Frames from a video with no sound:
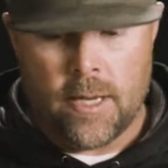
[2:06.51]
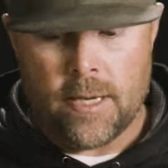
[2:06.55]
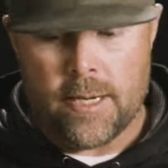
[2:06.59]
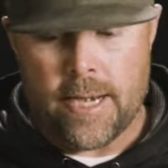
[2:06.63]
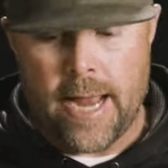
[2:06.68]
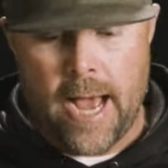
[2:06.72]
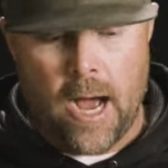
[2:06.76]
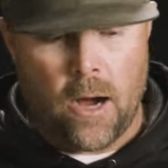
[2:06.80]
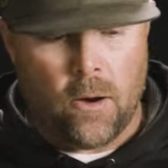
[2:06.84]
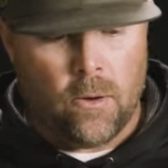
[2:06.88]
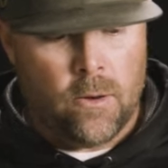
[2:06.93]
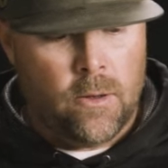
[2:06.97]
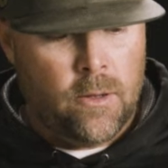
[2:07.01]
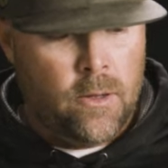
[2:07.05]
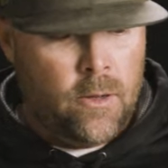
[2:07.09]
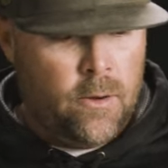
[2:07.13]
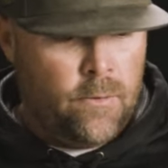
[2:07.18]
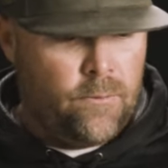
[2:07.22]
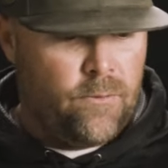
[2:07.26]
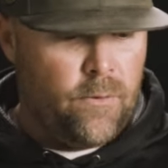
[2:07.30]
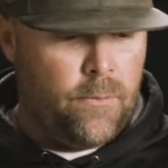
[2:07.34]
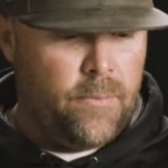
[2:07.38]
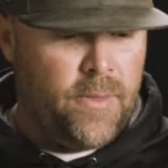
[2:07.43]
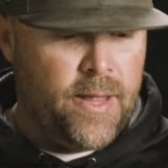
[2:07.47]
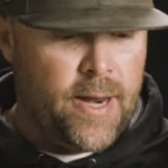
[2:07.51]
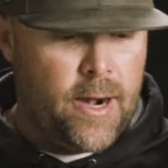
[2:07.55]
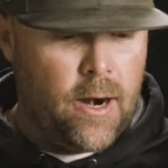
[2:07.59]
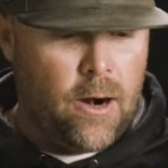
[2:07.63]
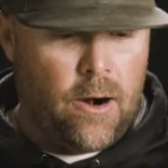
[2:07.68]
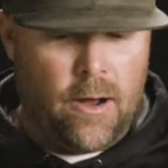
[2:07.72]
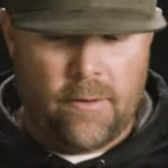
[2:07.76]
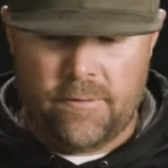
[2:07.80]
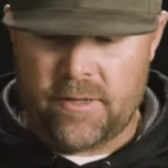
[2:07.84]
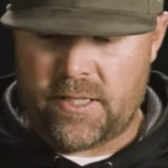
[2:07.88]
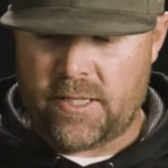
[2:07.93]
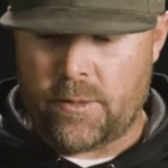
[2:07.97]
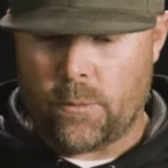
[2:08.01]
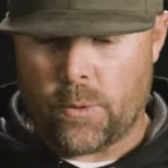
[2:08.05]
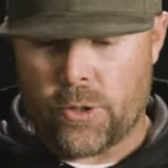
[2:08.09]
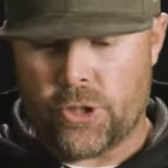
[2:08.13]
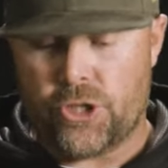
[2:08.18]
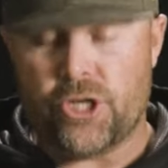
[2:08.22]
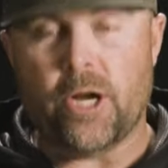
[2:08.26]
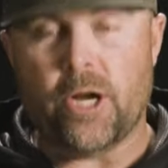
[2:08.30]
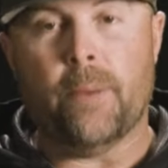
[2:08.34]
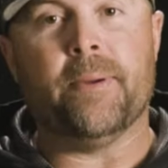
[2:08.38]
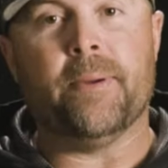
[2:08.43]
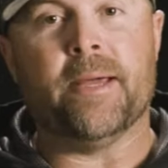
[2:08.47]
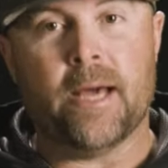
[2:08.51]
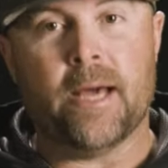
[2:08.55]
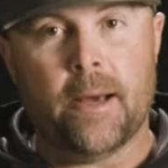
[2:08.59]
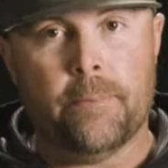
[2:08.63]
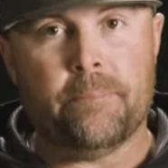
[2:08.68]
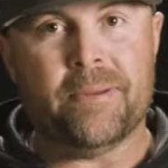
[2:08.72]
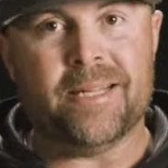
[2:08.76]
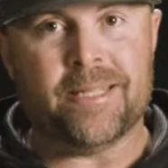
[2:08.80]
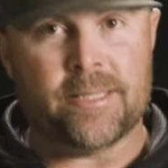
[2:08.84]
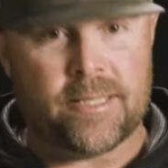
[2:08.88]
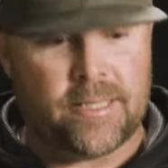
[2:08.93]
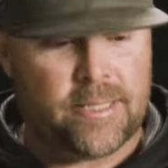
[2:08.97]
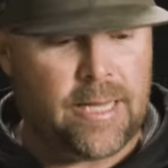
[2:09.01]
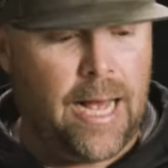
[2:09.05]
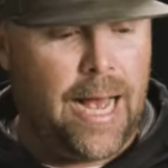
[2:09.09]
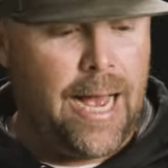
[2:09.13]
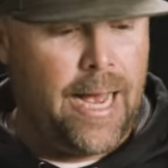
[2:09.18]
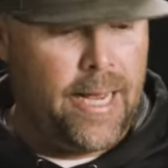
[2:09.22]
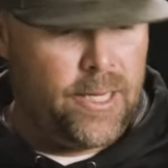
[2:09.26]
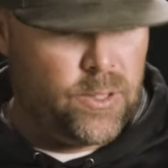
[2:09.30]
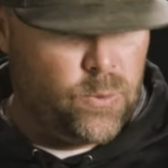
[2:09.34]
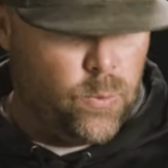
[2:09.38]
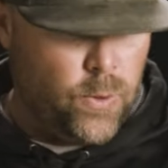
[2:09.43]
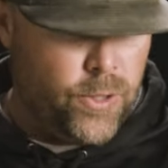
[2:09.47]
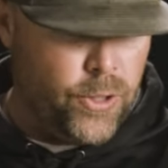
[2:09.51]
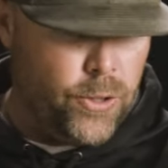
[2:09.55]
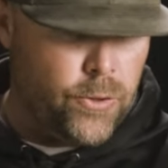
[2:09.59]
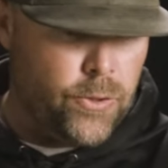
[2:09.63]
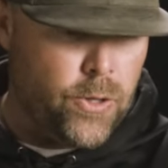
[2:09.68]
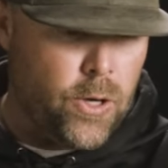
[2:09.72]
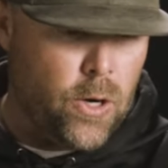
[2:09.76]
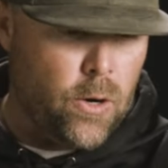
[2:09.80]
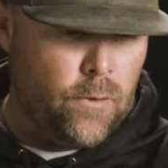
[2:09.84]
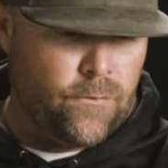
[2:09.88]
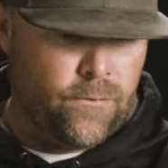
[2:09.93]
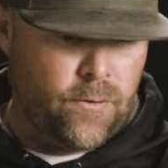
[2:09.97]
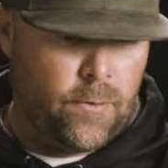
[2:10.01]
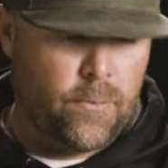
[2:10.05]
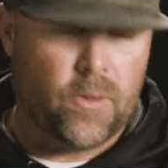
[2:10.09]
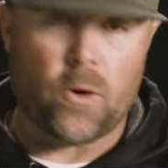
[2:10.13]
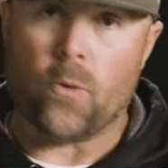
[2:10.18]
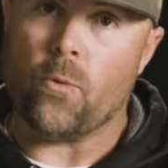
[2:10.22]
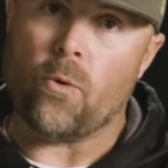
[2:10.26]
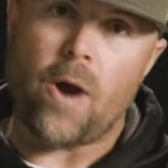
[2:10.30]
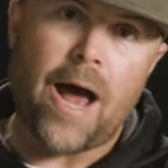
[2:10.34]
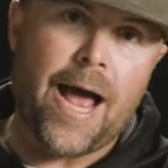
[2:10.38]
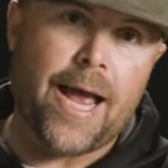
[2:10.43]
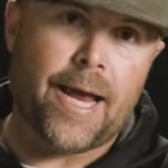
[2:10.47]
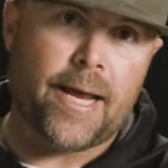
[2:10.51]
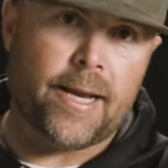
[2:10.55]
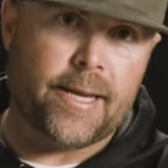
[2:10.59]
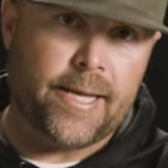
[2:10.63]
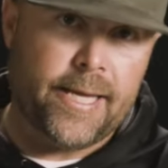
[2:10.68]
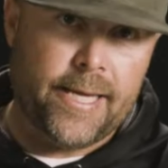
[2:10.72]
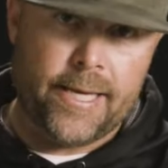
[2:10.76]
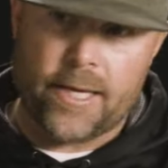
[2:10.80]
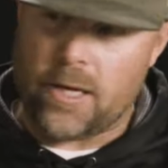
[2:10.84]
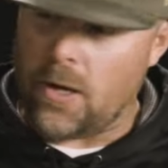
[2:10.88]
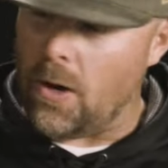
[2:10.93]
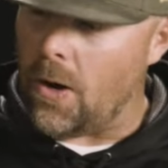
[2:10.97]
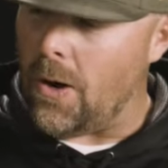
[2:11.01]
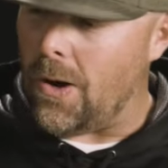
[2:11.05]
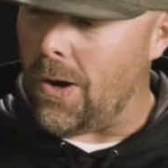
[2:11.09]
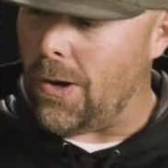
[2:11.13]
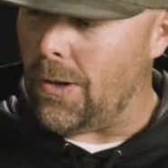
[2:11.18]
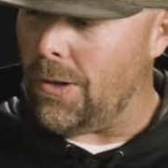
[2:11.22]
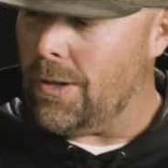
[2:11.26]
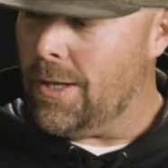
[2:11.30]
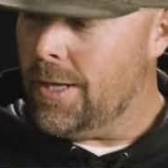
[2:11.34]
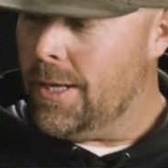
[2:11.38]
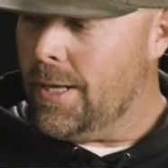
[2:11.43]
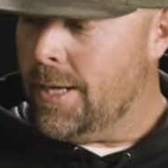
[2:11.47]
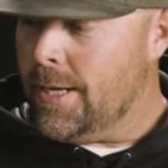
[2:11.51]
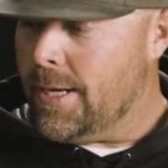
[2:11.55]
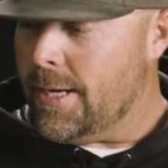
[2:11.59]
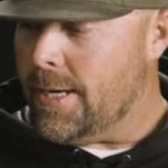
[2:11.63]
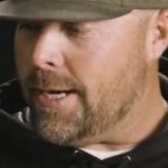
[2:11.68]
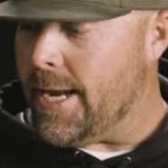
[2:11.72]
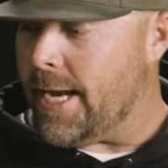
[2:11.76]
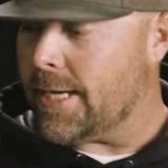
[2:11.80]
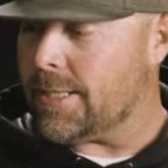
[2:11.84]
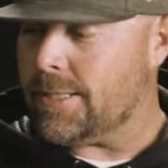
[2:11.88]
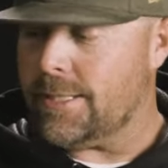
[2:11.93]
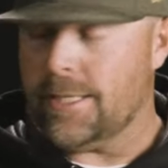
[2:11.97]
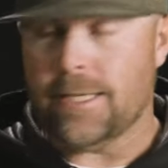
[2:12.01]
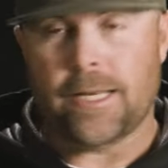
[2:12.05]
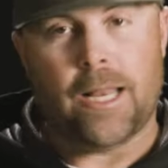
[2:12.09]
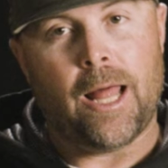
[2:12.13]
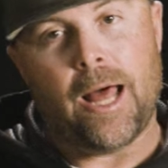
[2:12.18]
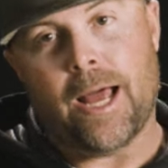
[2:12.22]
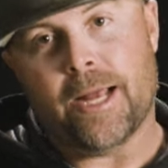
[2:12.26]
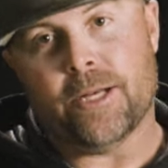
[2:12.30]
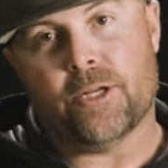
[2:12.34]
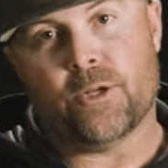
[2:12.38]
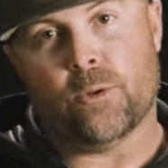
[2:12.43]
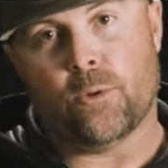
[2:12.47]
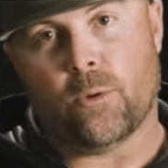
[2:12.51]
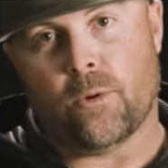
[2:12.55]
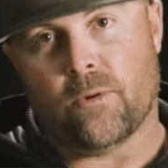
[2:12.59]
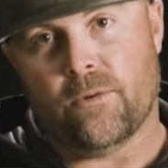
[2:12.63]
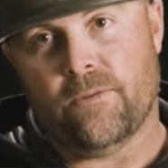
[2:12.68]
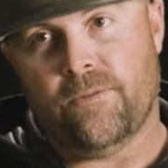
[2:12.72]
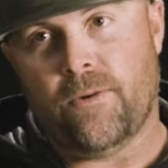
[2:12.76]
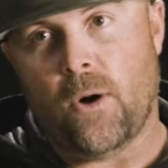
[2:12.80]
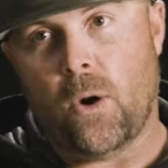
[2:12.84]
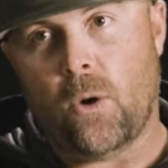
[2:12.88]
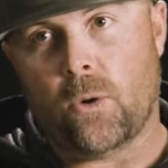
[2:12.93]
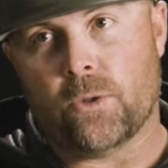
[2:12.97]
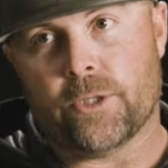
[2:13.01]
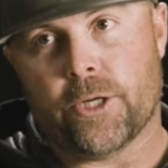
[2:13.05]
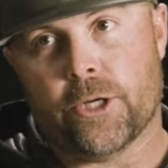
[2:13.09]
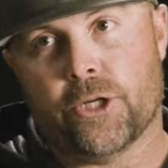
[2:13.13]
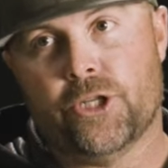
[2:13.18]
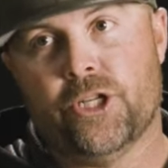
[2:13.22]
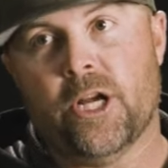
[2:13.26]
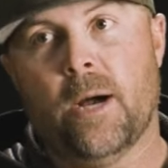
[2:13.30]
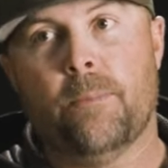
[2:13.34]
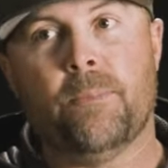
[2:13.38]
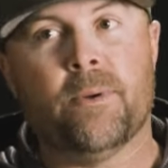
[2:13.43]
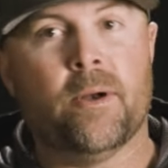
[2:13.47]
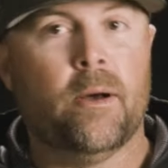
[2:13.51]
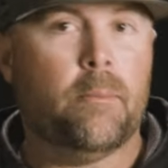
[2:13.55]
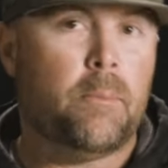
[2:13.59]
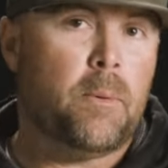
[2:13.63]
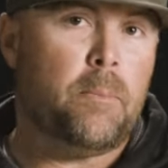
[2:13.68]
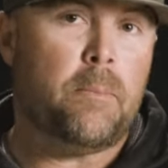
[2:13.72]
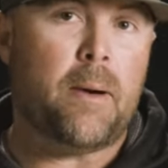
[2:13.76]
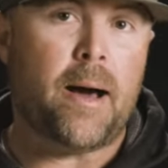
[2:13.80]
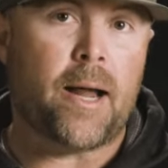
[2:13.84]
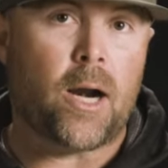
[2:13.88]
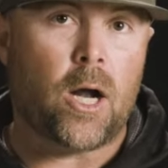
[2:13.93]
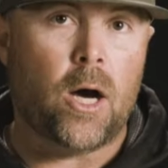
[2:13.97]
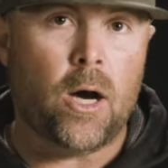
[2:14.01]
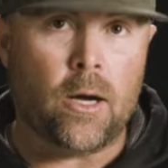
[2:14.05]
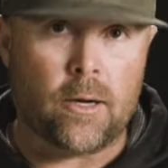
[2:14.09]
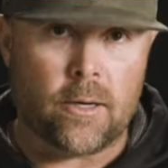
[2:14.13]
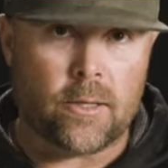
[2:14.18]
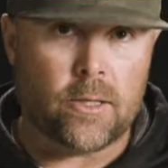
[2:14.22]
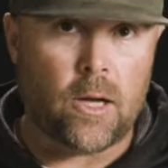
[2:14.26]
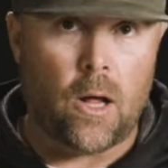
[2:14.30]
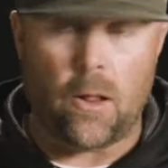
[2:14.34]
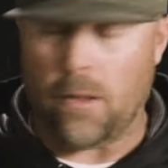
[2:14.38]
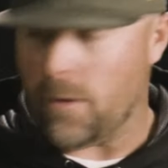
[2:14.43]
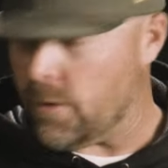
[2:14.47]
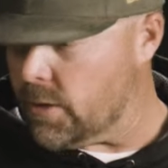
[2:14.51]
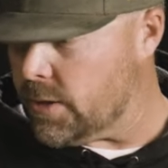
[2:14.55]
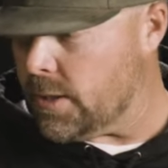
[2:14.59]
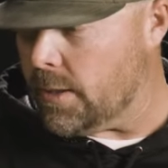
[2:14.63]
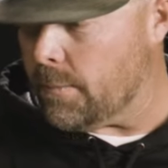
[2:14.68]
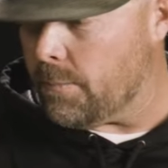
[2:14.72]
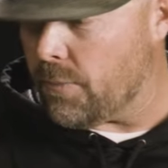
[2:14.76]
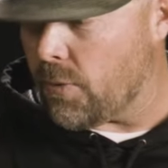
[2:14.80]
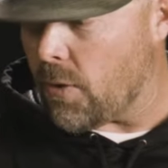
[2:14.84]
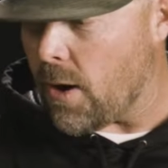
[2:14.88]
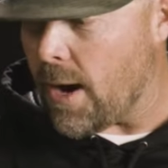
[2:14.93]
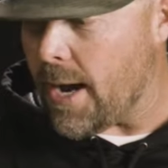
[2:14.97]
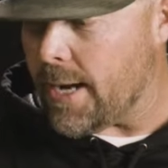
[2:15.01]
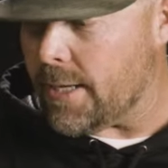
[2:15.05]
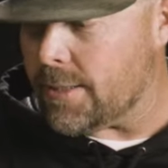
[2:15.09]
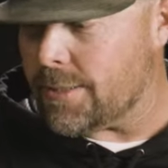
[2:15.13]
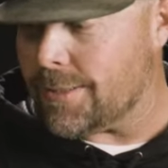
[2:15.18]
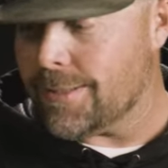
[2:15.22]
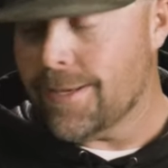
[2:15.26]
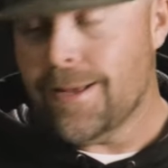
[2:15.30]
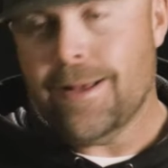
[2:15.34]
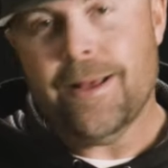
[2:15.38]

Now, from there, obviously, we're jumping up in size. When you go from the Riot e-call next in line to the Revolt, you're jumping up about $100 in price,